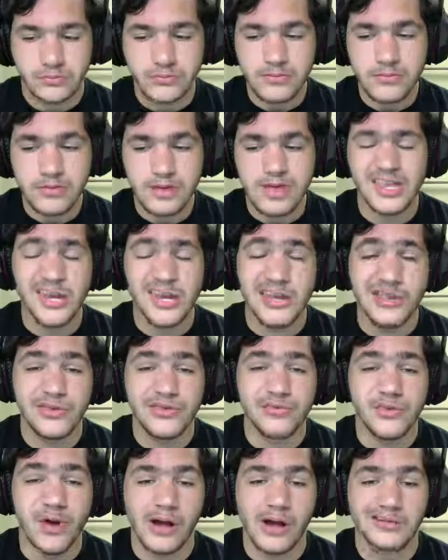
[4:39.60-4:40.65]
And either
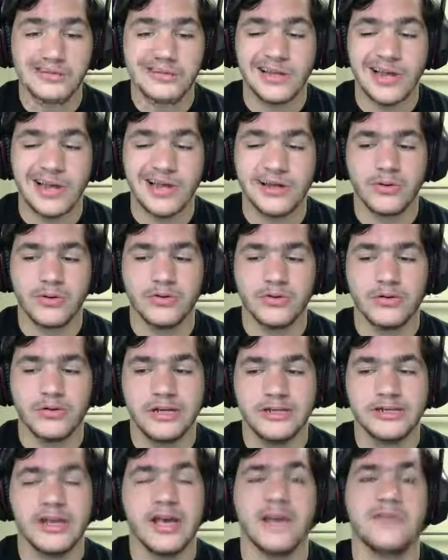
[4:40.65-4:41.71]
Rock Slide or
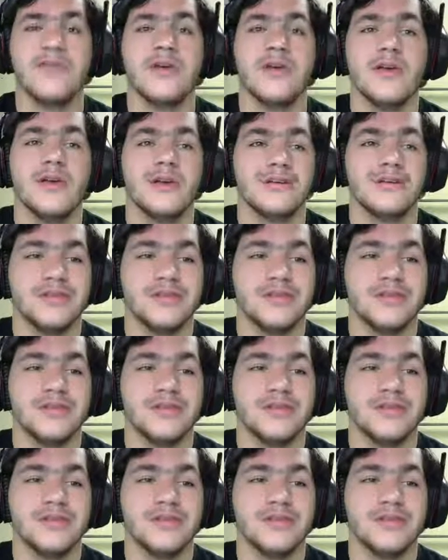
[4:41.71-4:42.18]
Leech Life.